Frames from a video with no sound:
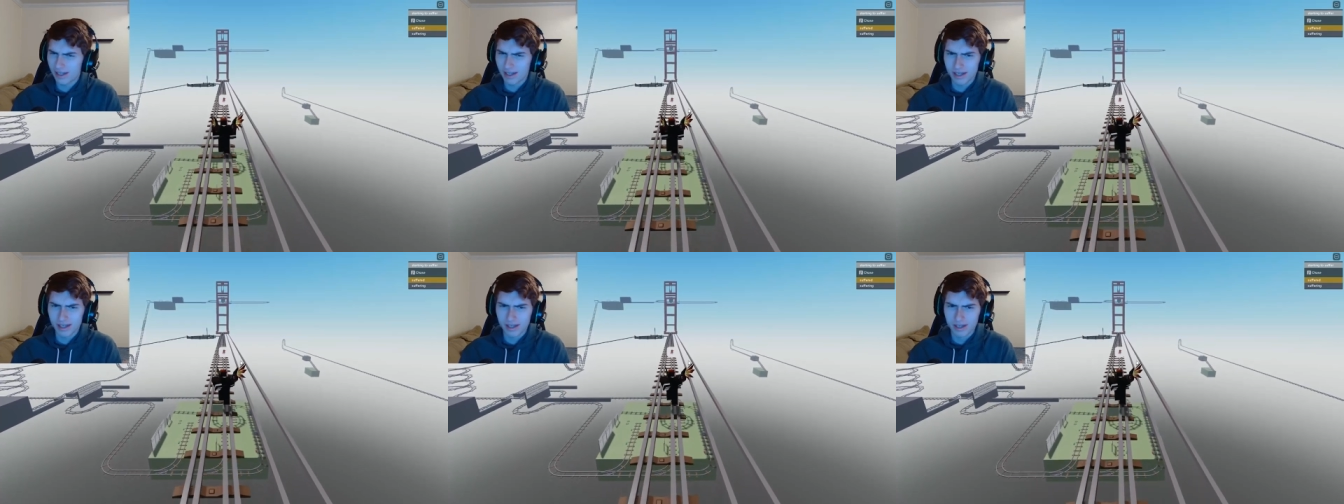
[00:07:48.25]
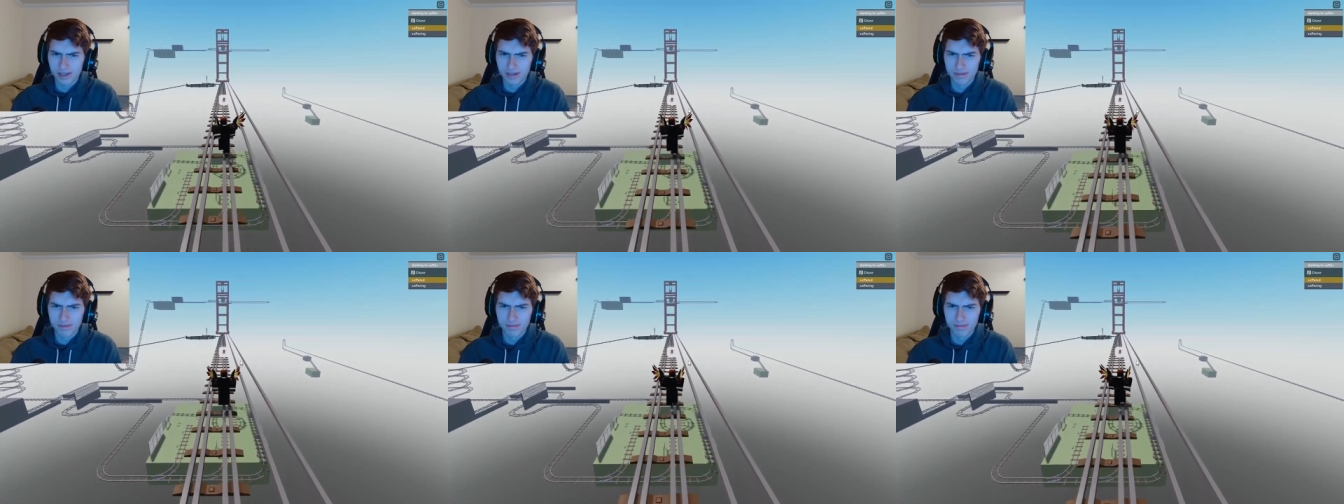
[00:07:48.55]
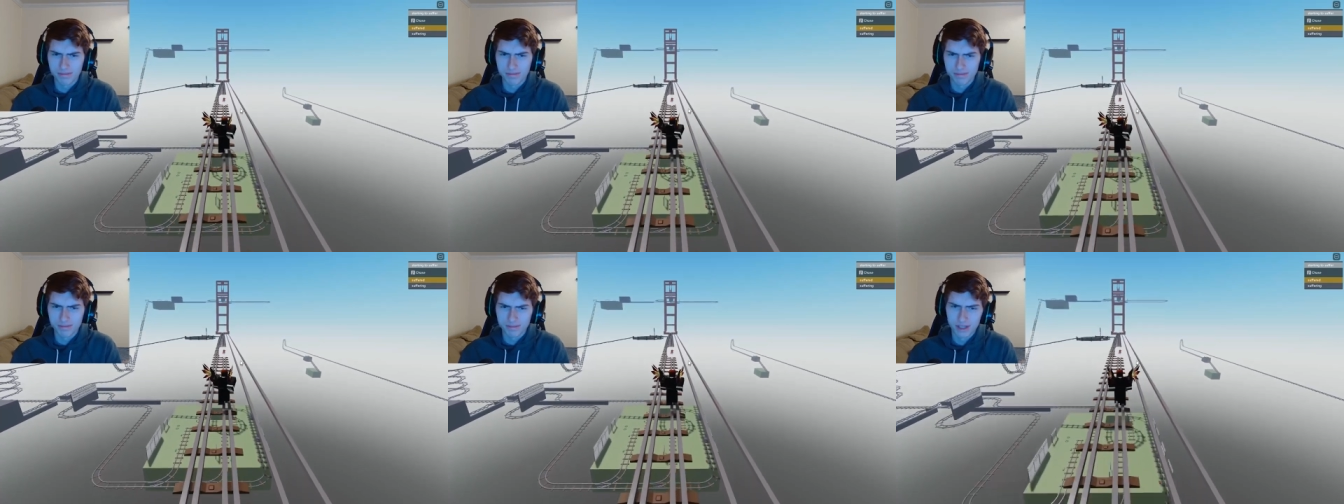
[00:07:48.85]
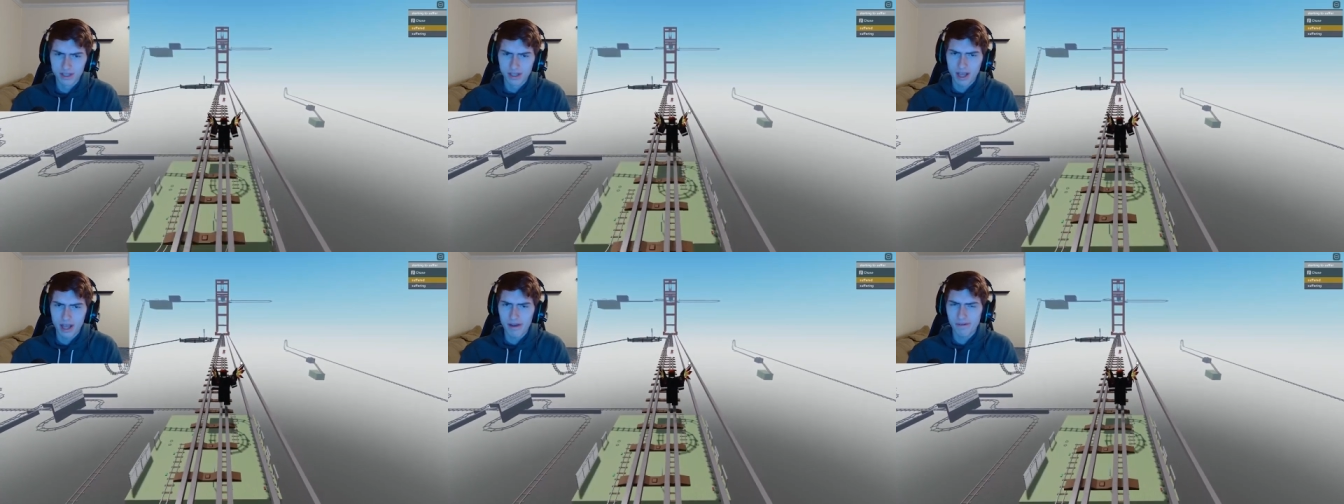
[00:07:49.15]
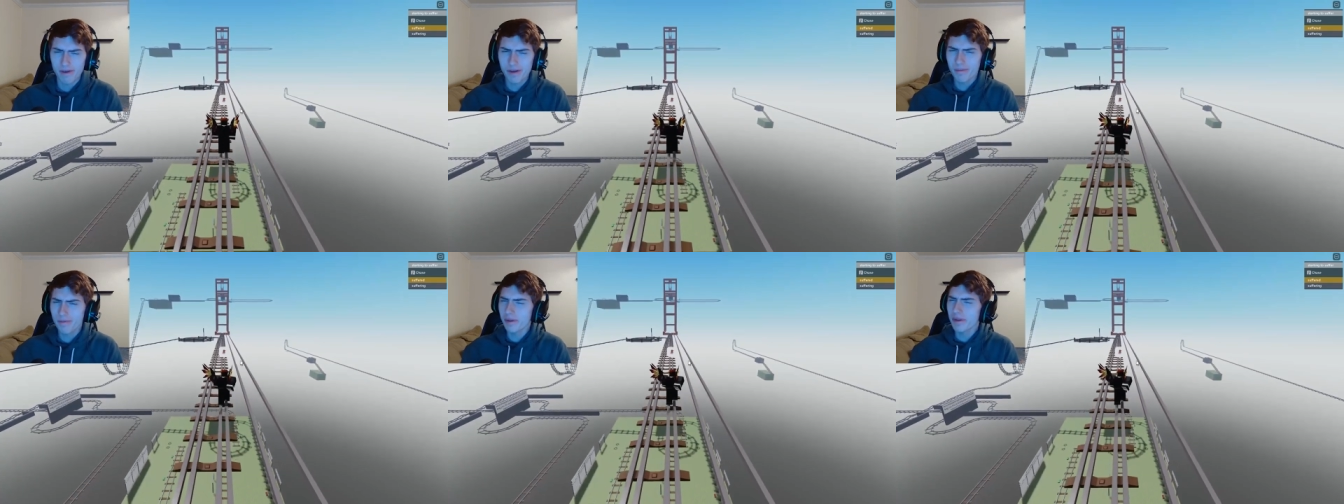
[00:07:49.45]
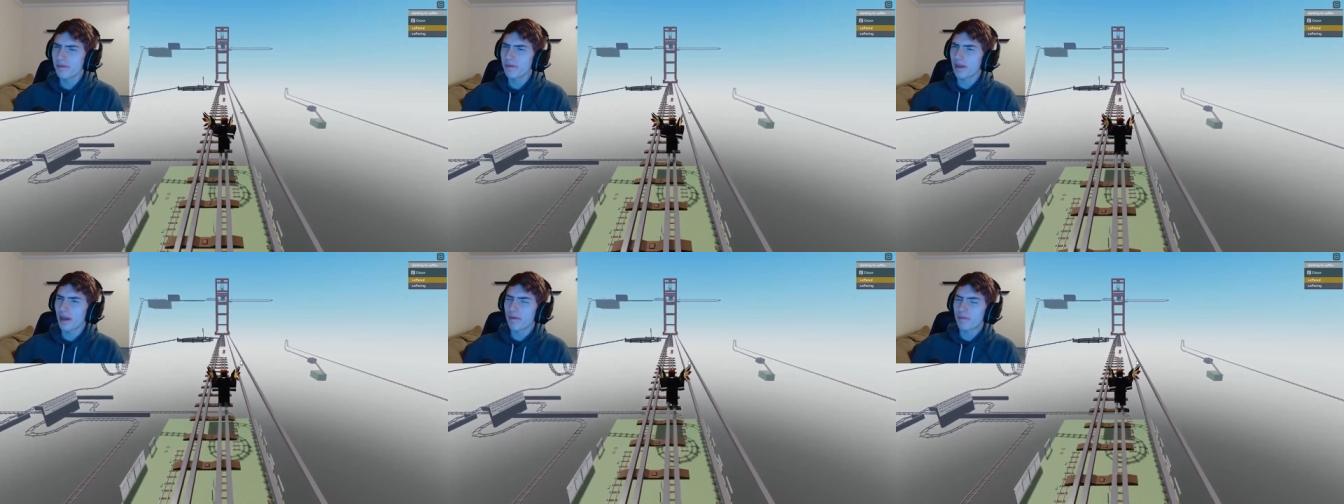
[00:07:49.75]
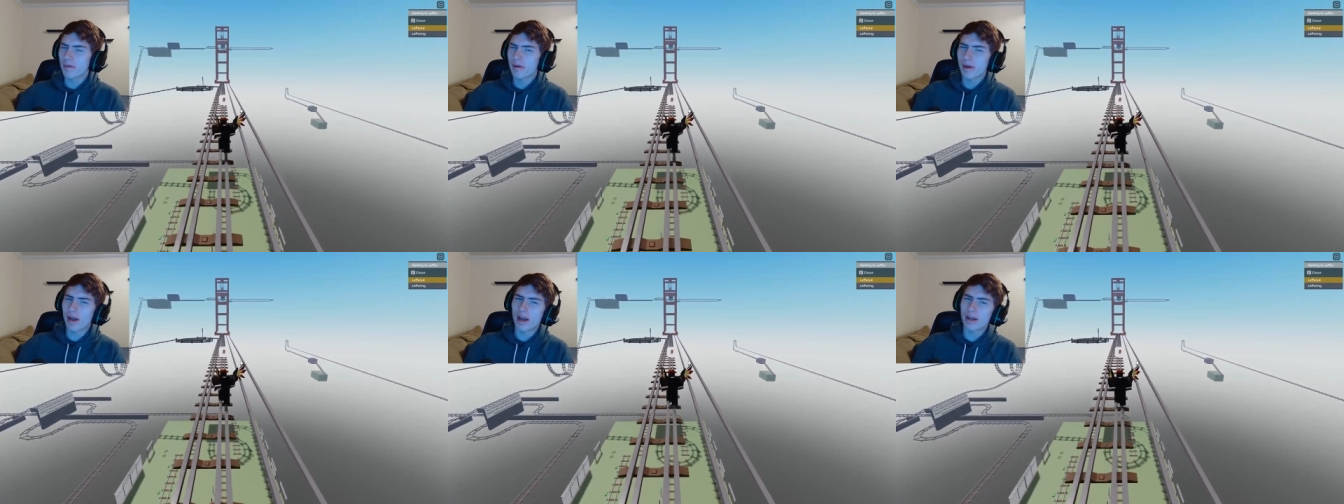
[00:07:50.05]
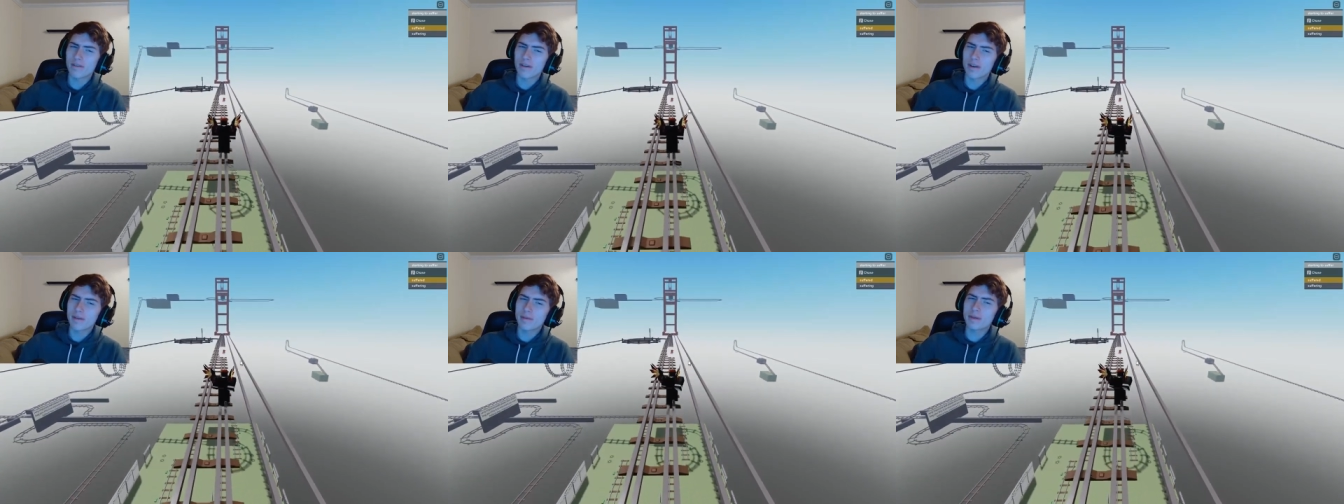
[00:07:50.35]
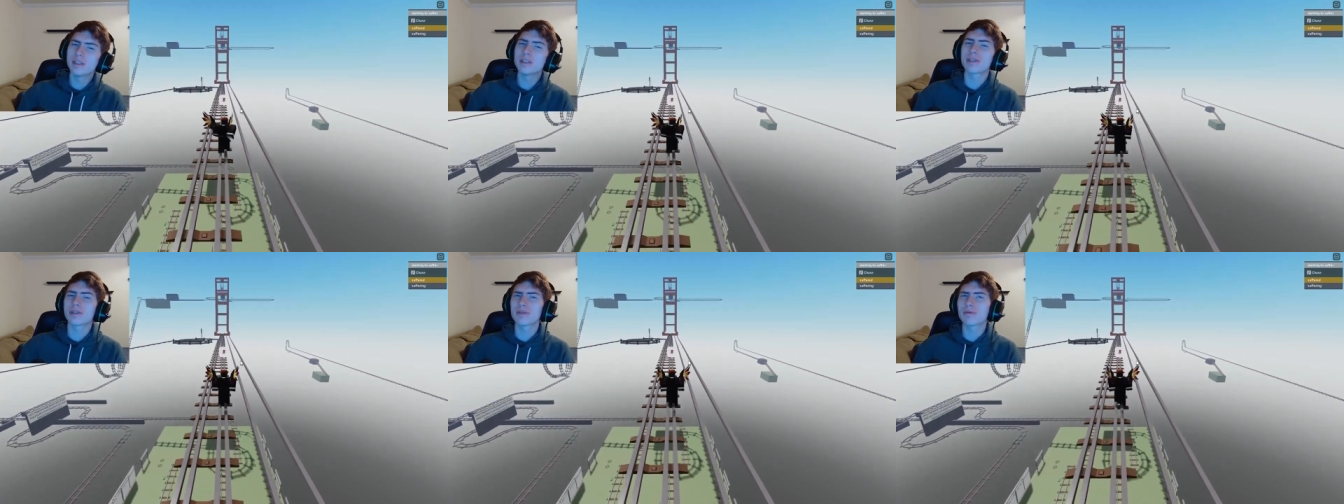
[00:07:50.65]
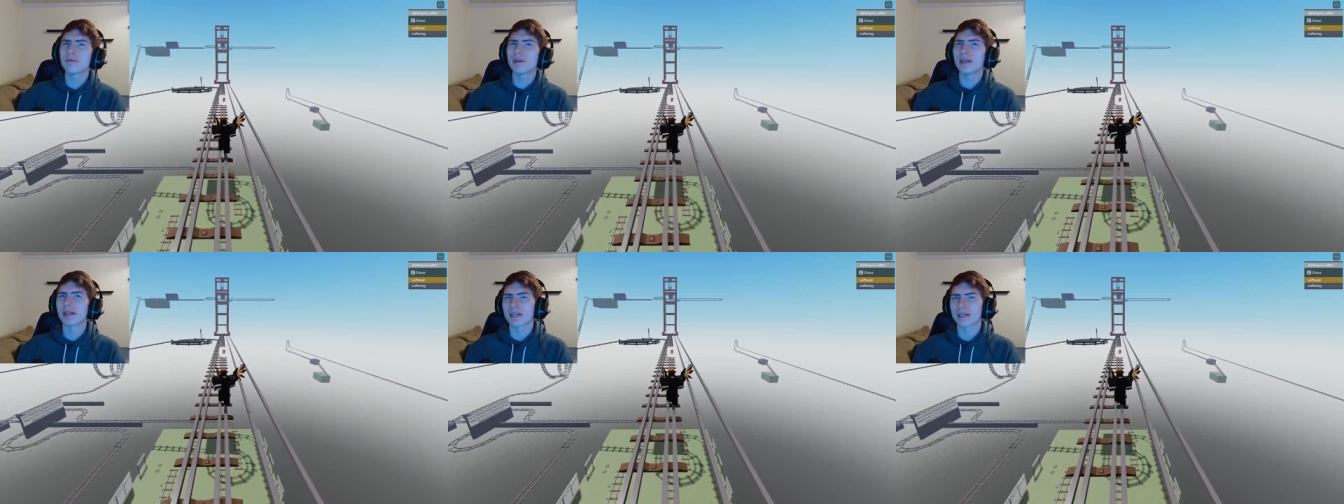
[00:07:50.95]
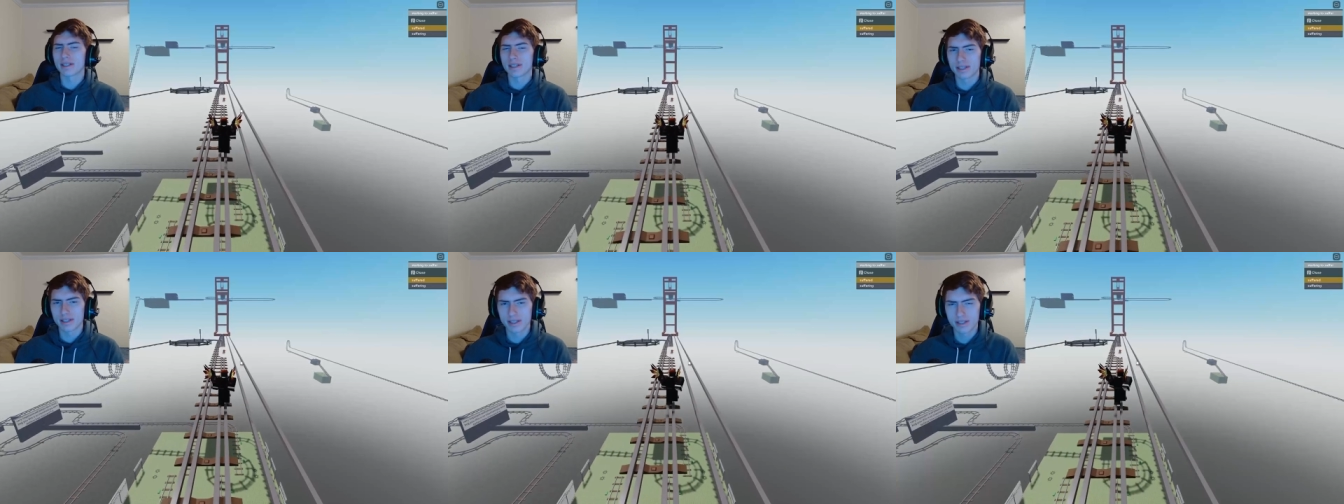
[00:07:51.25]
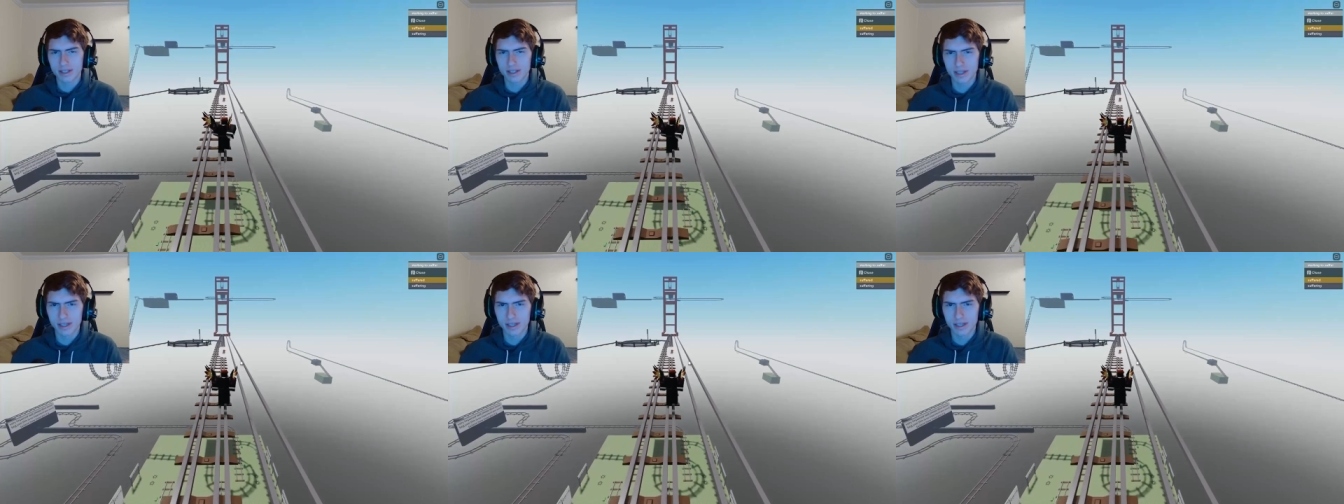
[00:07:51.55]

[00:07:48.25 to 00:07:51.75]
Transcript: Um, have I been, I've been, have I been tricked?